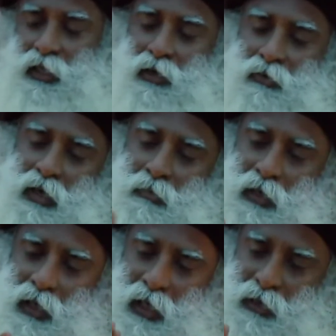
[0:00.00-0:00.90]
now I am
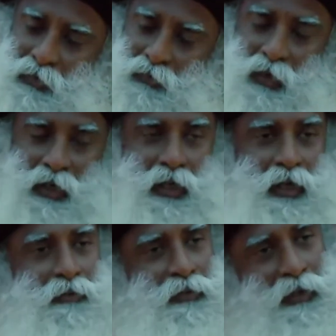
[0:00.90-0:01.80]
alive and one day
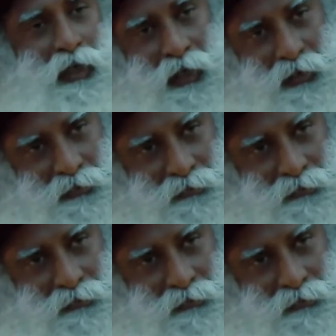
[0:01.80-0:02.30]
I will die.